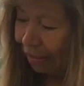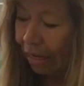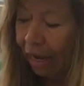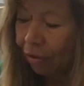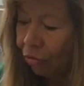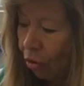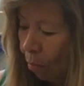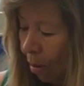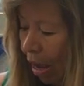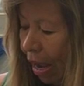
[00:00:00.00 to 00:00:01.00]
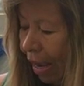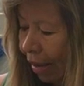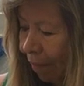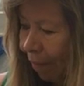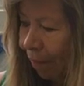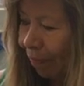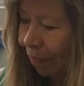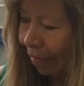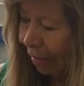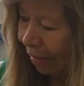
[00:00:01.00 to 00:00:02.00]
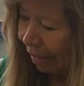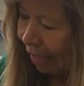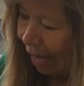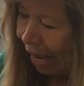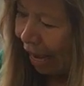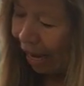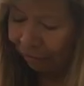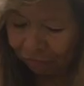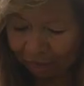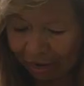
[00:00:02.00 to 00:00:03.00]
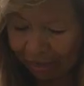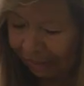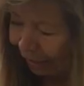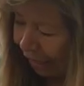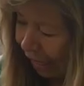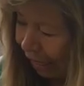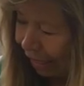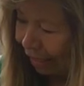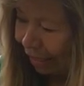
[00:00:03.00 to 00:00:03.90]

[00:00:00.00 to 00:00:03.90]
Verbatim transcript: Days go by, and finally,